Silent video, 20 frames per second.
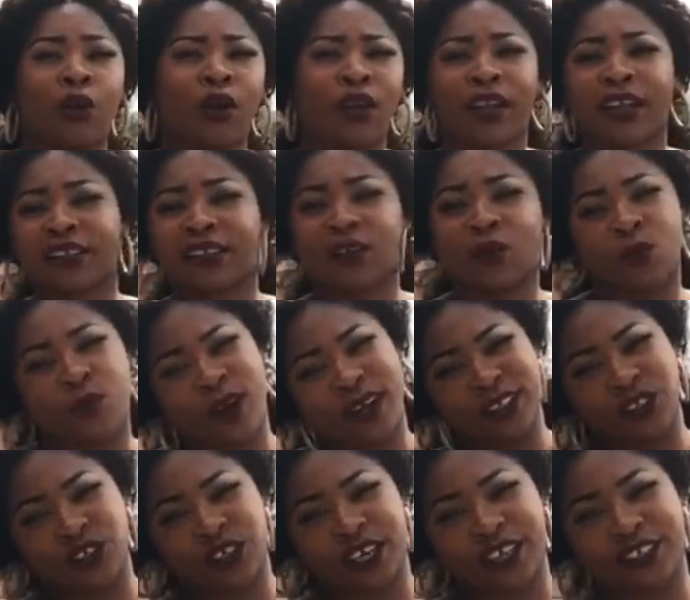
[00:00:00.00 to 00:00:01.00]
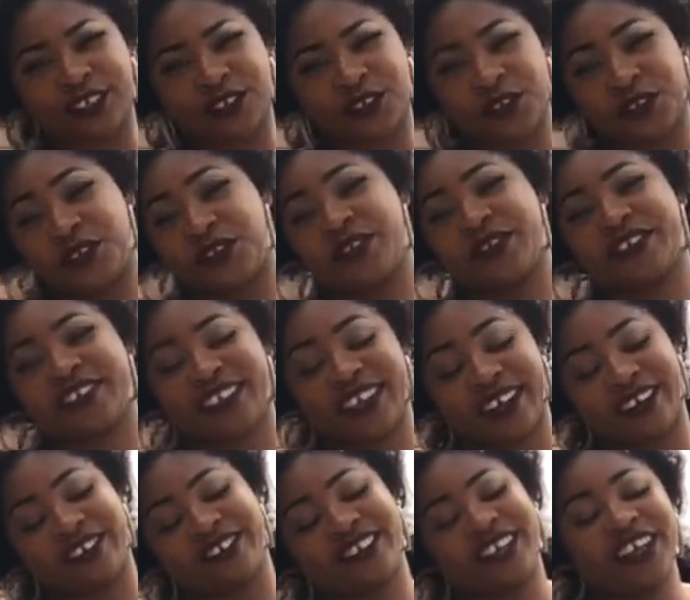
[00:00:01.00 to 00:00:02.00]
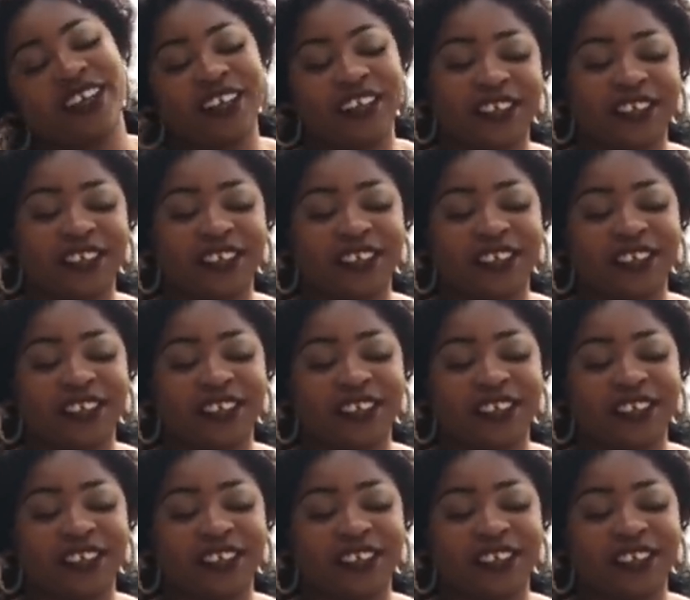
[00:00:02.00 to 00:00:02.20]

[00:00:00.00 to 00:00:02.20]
let's say, one dress, two styles.